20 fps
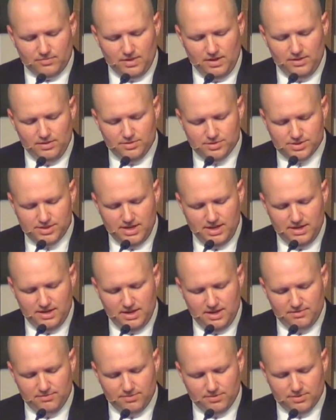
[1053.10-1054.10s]
You see it
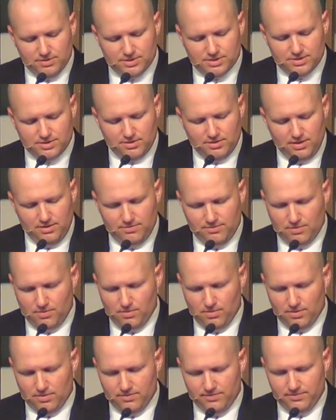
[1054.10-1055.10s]
in verse
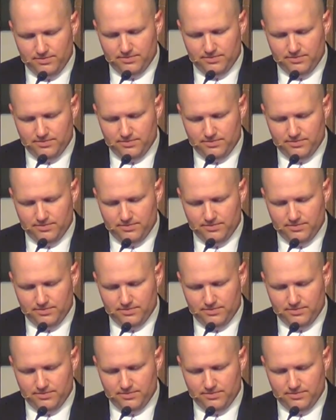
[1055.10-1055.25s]
34.